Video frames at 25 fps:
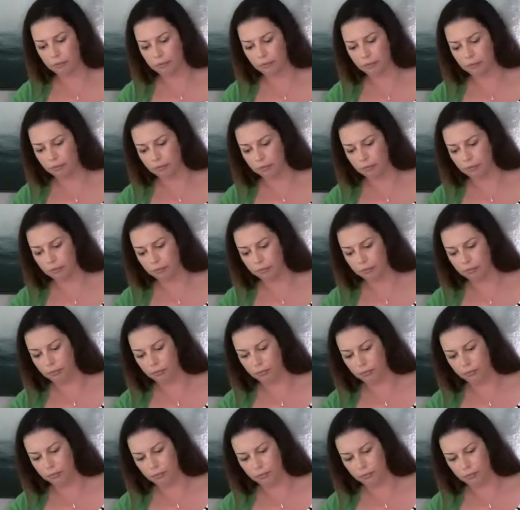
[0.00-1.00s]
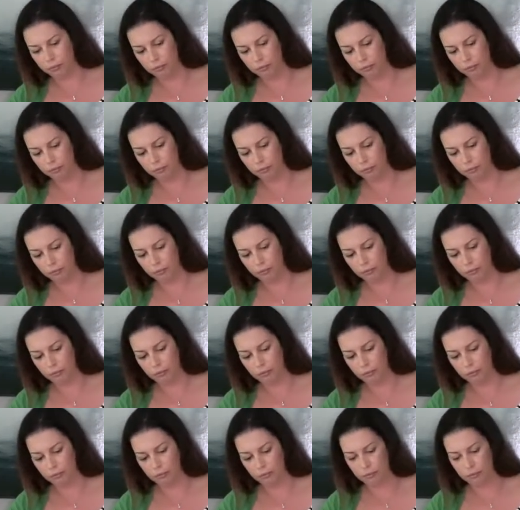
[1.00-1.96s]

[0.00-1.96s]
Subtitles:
Nothing is said.